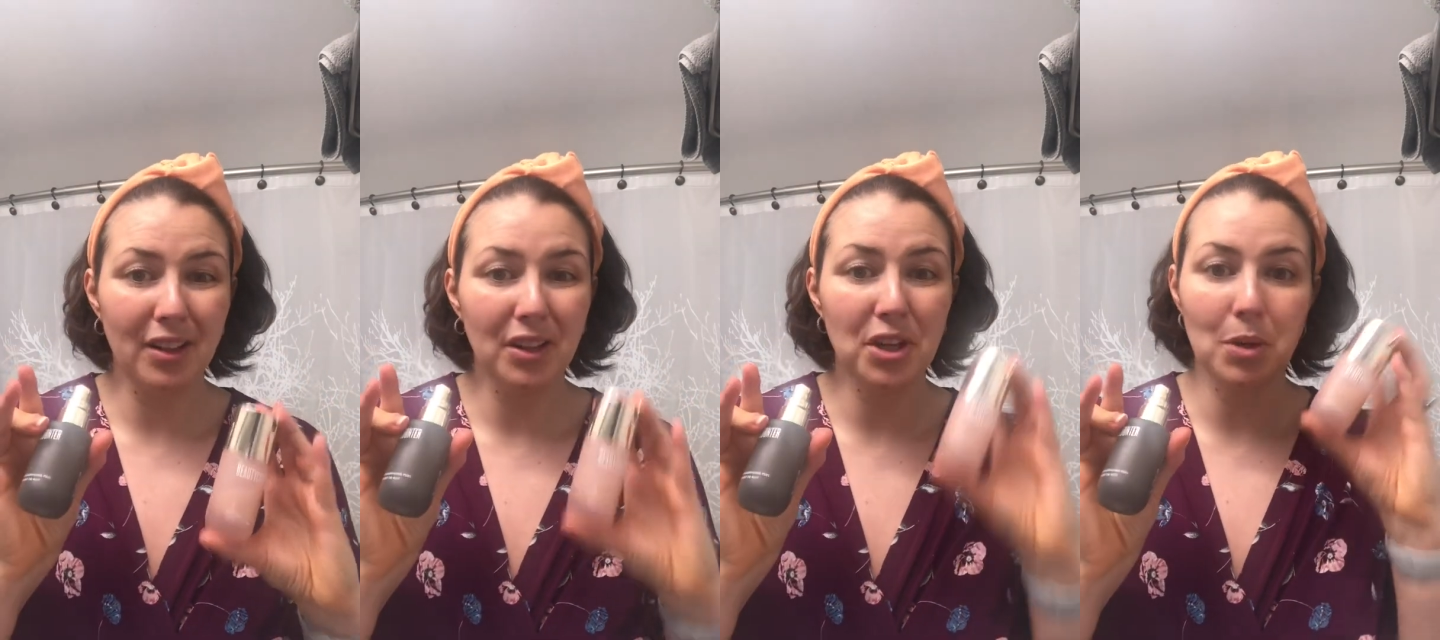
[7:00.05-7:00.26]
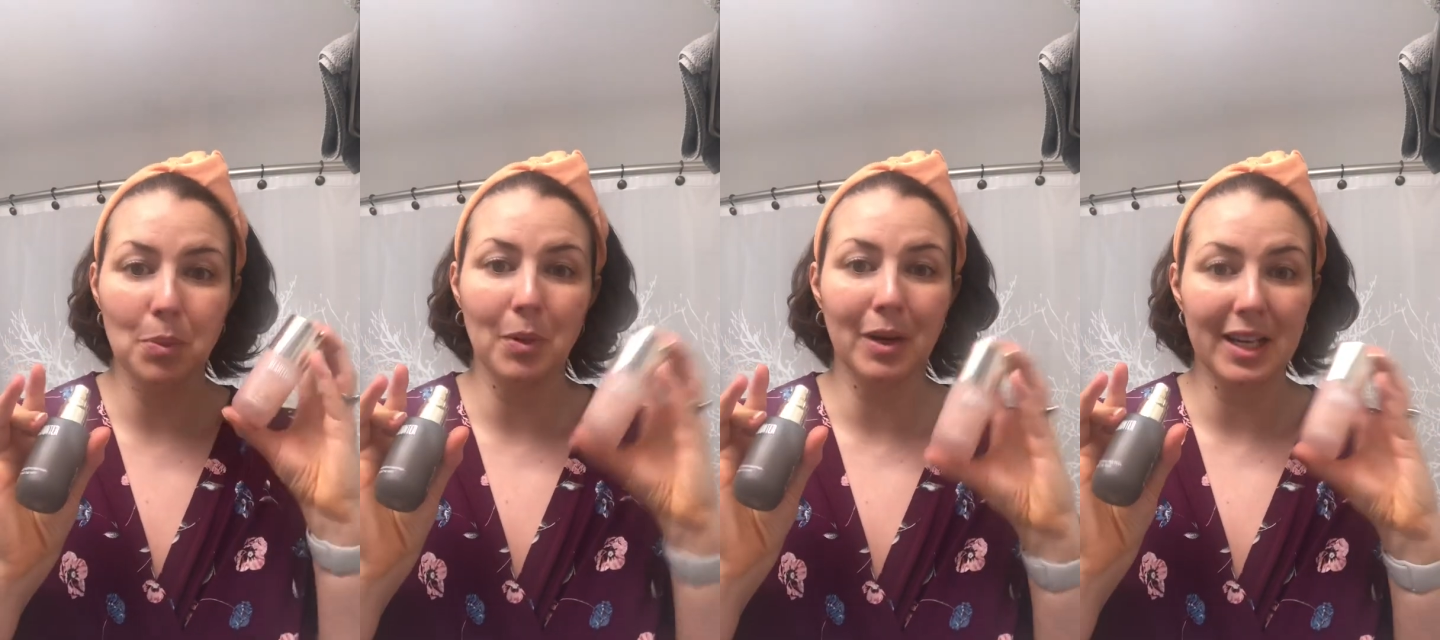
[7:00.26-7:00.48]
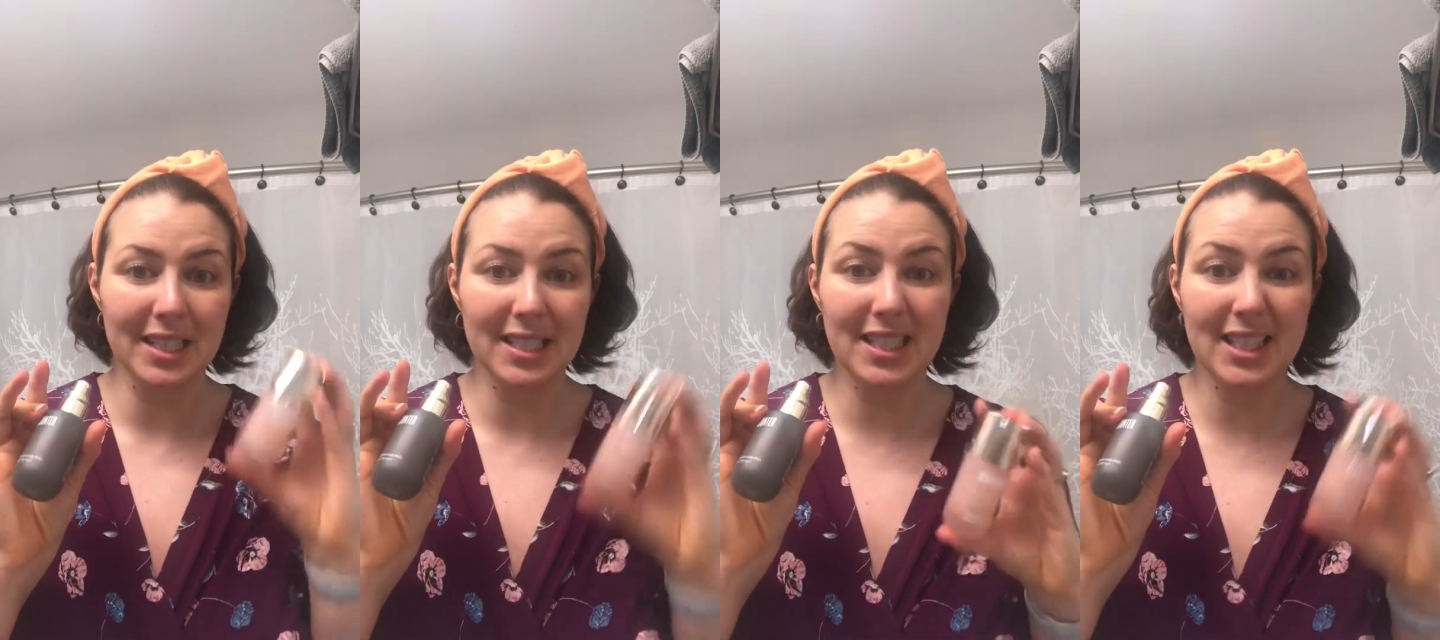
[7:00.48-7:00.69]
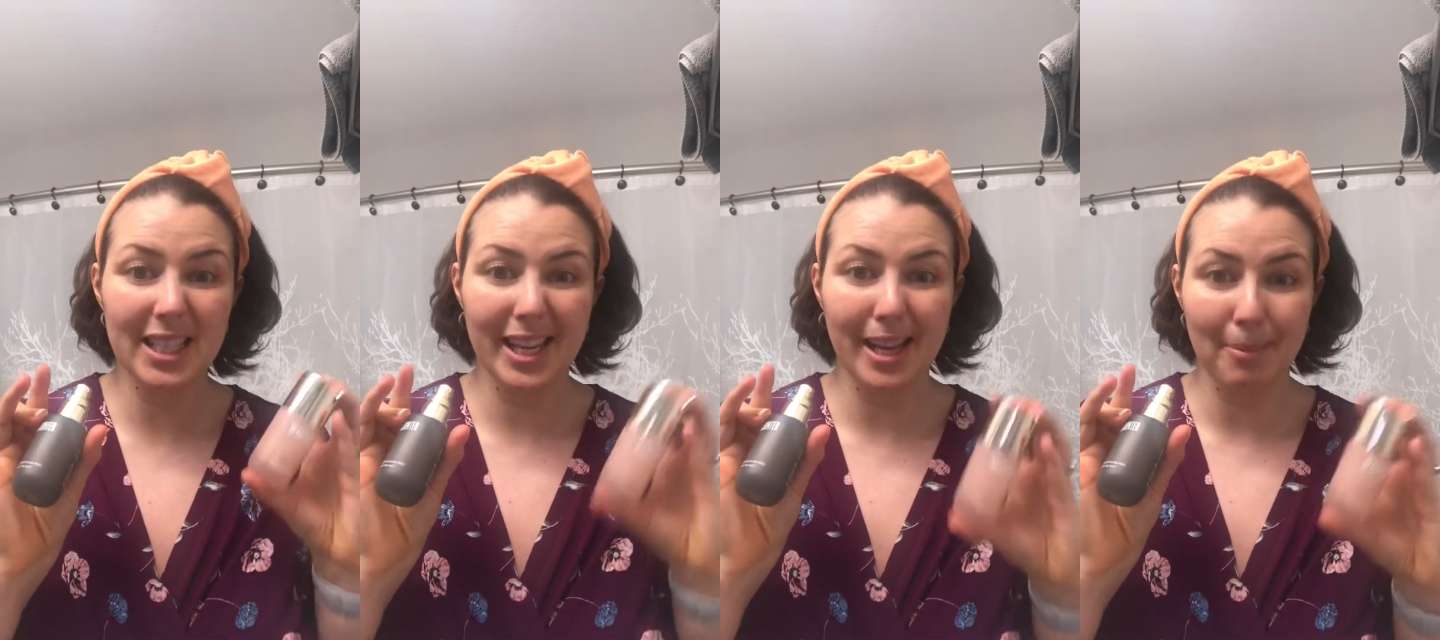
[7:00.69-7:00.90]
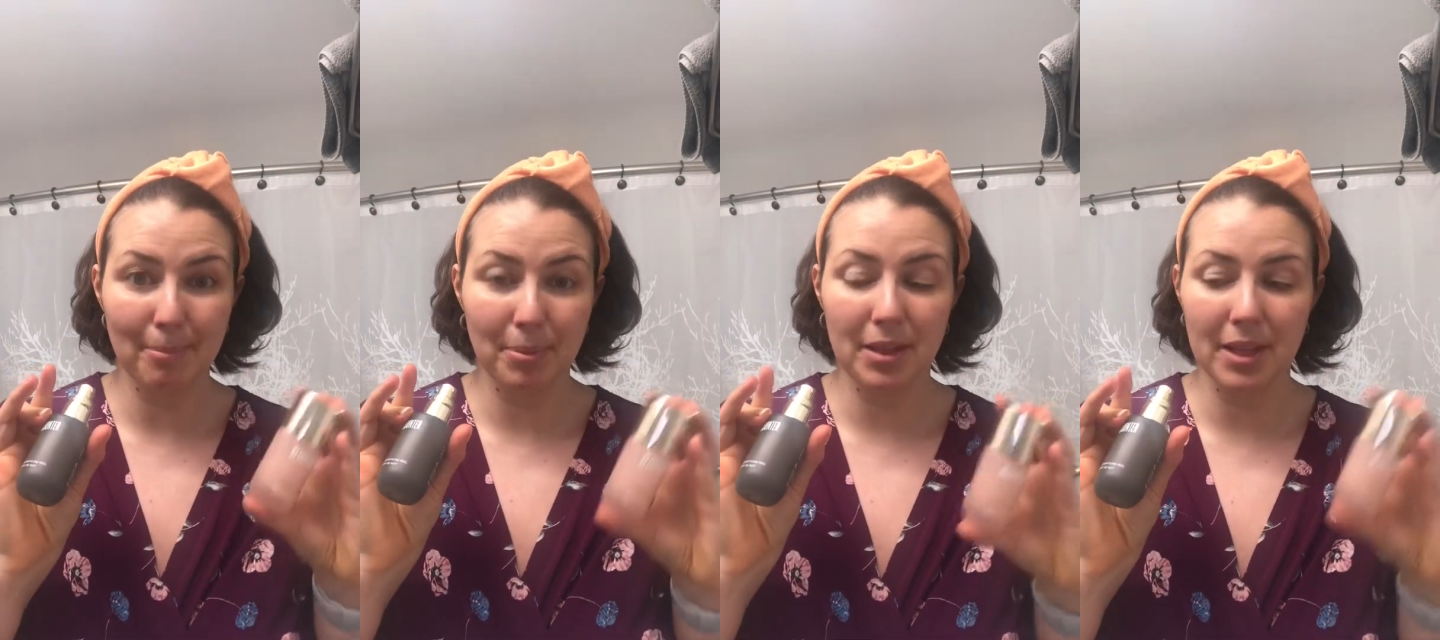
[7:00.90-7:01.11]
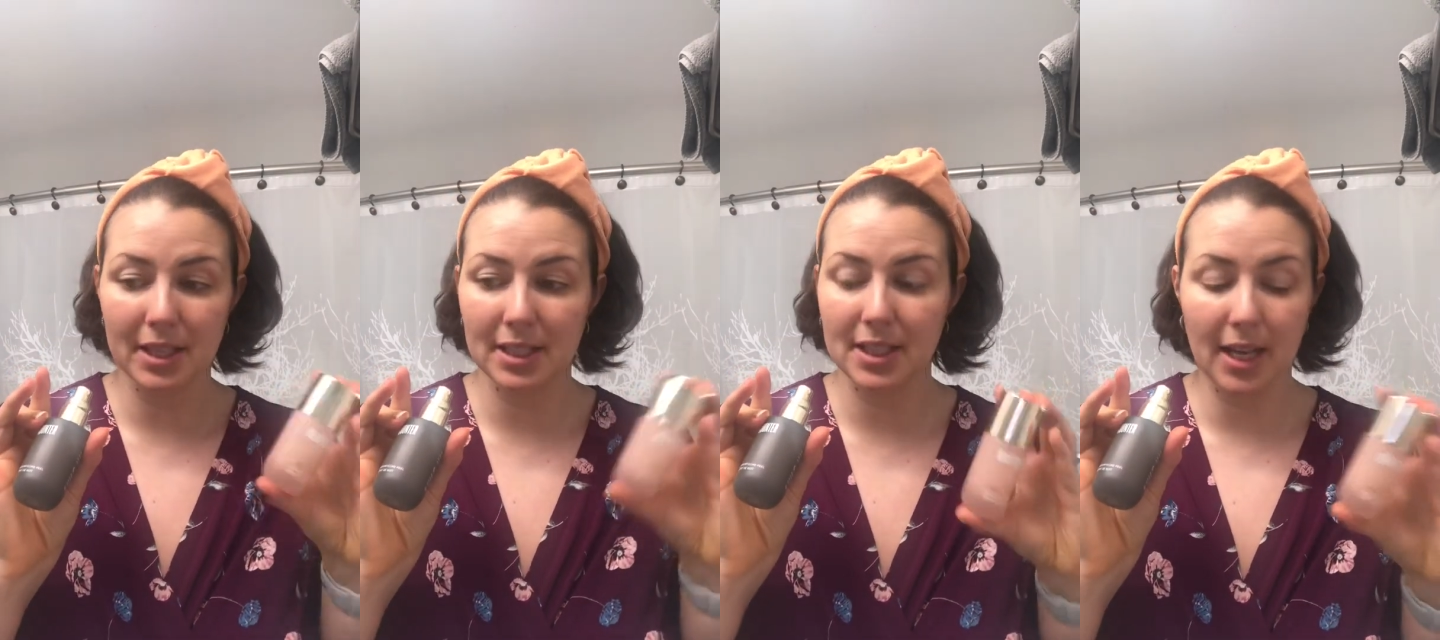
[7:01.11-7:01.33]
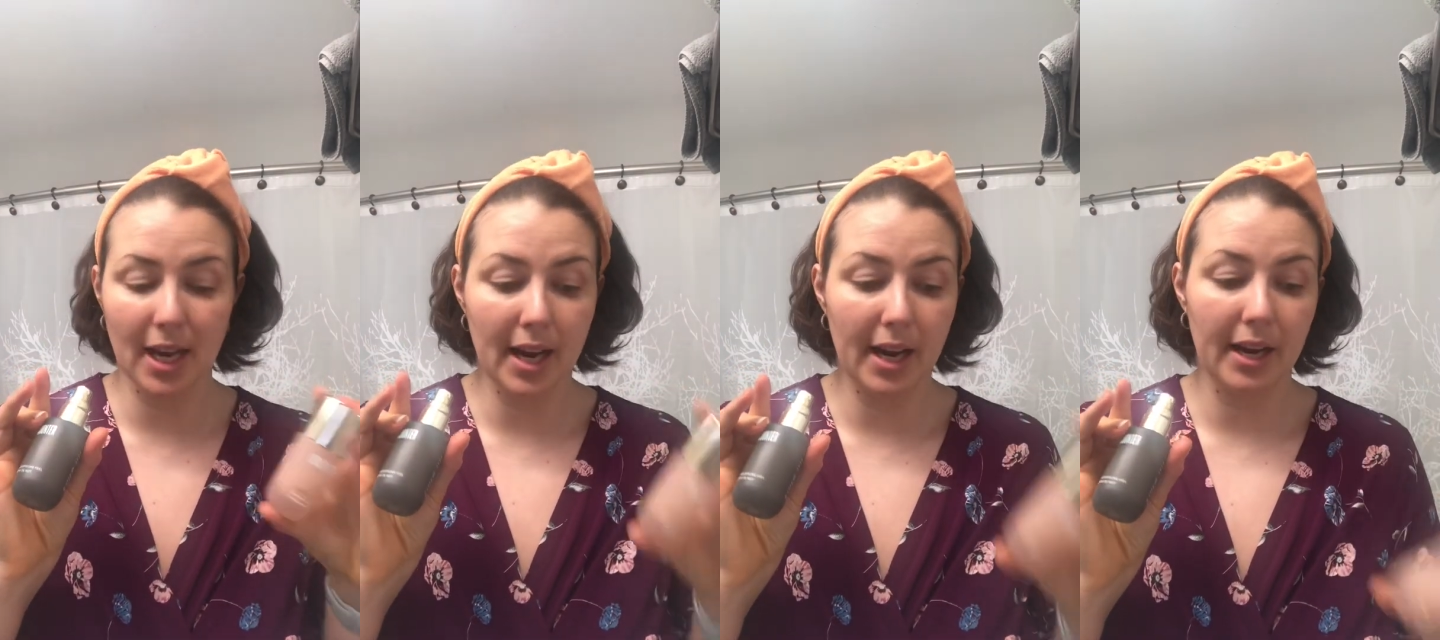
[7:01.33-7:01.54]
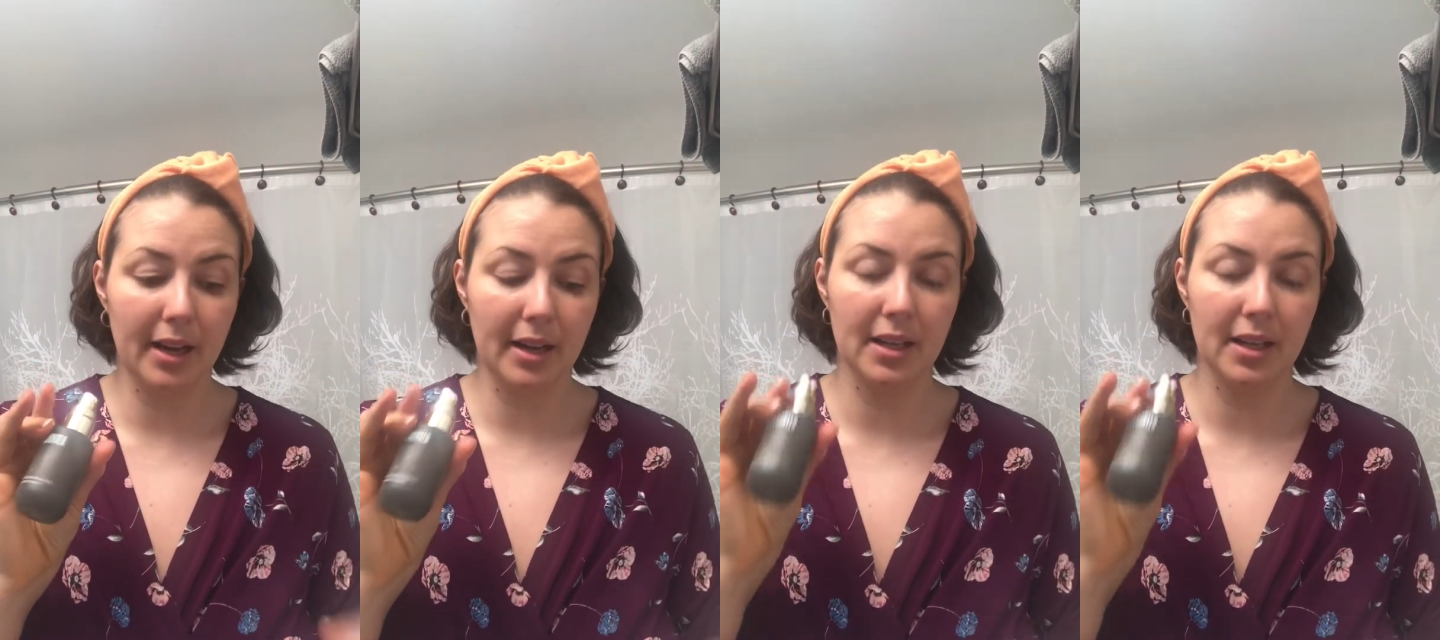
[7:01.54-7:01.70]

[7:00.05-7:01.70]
you want to skip this guy